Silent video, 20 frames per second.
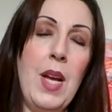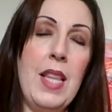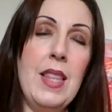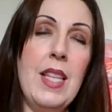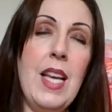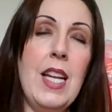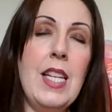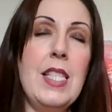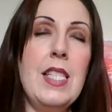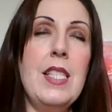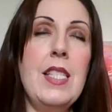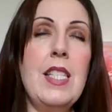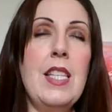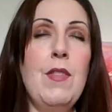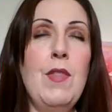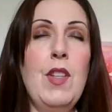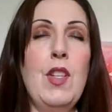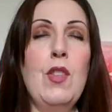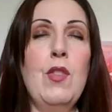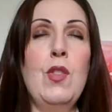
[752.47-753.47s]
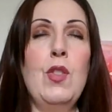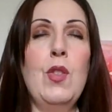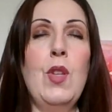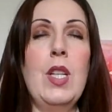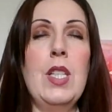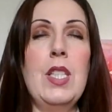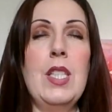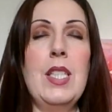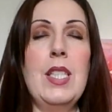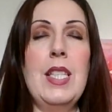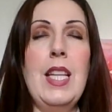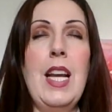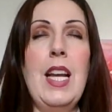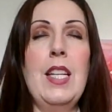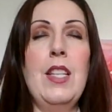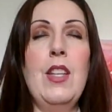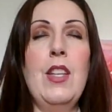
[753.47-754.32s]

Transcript: and that is difficult to understand.